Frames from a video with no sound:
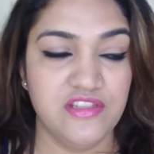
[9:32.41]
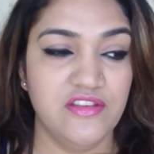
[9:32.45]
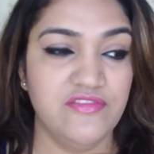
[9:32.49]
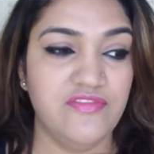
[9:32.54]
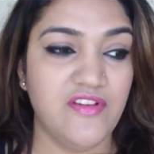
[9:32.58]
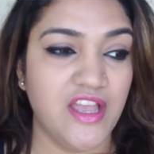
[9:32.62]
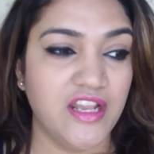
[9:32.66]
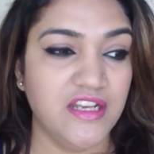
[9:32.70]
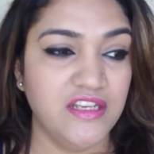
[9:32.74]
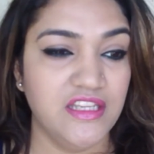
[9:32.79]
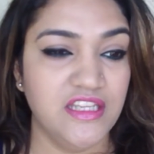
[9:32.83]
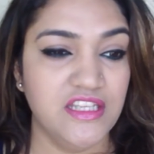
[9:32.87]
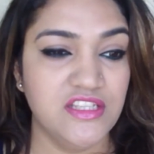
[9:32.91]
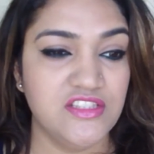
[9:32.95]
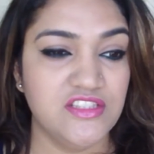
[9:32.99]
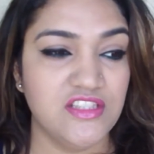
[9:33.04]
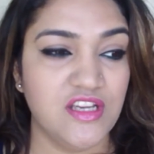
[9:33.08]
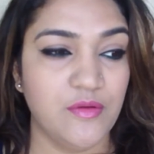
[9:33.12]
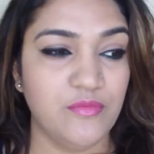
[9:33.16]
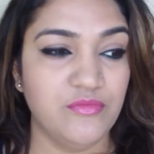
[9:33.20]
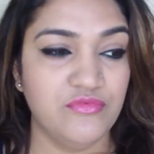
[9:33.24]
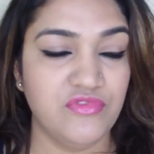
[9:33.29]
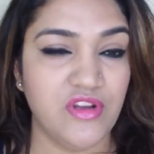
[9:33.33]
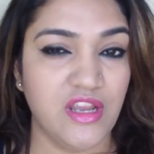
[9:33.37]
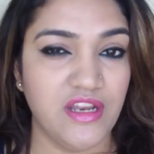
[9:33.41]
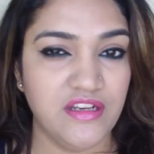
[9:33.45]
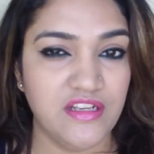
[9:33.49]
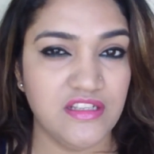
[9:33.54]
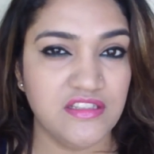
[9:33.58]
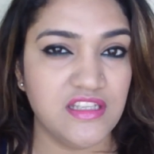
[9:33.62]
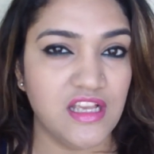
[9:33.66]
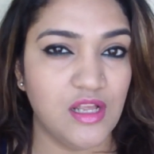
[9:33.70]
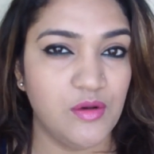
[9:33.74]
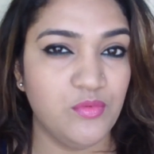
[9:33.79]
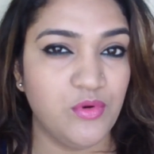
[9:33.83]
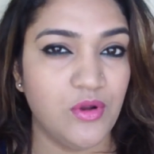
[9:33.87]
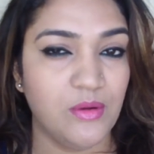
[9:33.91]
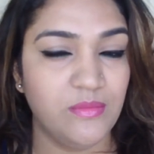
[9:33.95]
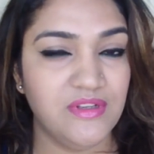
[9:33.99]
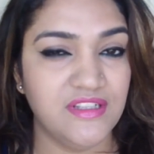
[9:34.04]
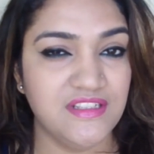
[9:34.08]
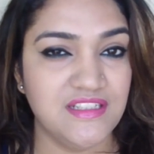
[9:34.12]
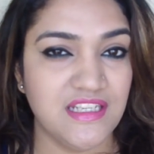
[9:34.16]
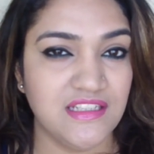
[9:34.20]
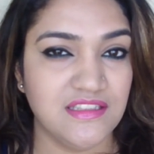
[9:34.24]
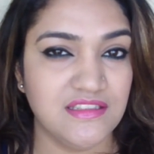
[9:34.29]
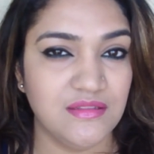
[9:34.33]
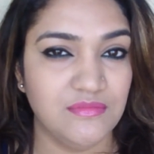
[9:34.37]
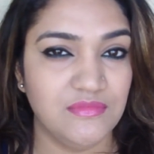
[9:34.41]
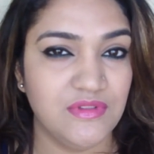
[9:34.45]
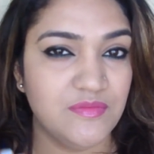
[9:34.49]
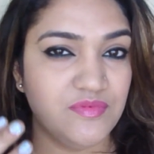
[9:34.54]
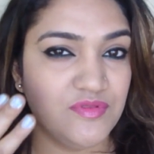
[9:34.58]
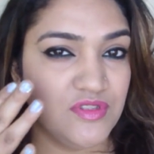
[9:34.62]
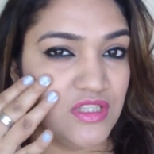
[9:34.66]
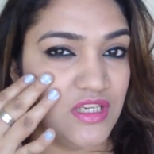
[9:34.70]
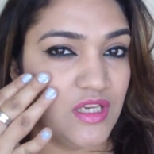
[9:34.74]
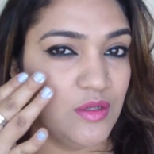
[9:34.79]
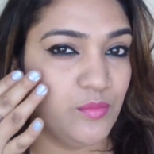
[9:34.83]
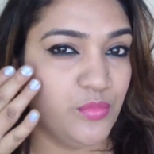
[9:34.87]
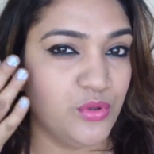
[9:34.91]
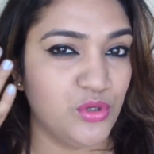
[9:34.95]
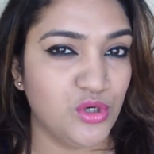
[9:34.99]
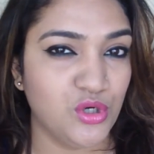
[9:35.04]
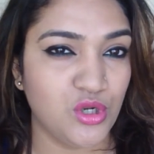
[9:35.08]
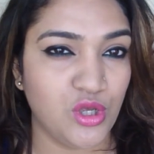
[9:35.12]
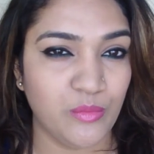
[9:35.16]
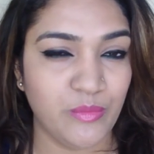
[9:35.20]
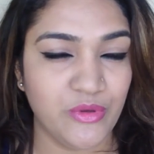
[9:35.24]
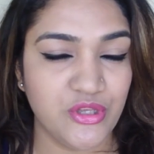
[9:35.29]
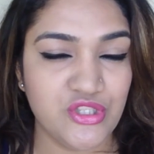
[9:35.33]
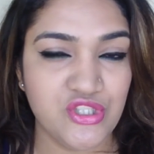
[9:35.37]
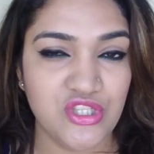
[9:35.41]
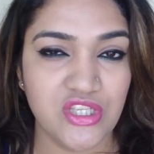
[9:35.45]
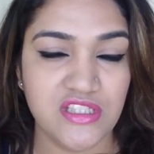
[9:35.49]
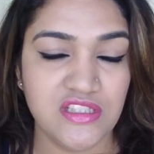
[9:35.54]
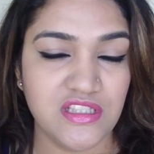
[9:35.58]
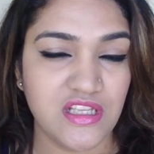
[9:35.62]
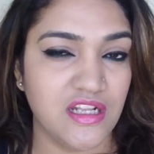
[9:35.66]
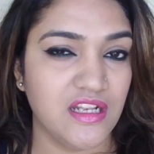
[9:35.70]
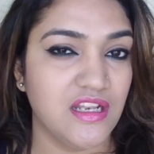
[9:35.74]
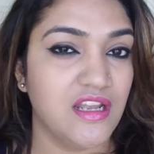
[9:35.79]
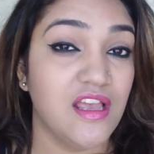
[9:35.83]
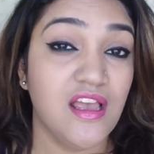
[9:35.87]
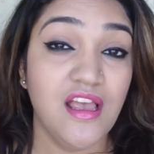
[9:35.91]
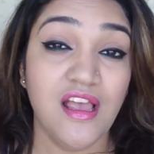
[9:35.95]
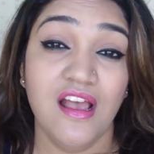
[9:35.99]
If I need some redness, I'll probably take some lipstick and put it on my cheeks, and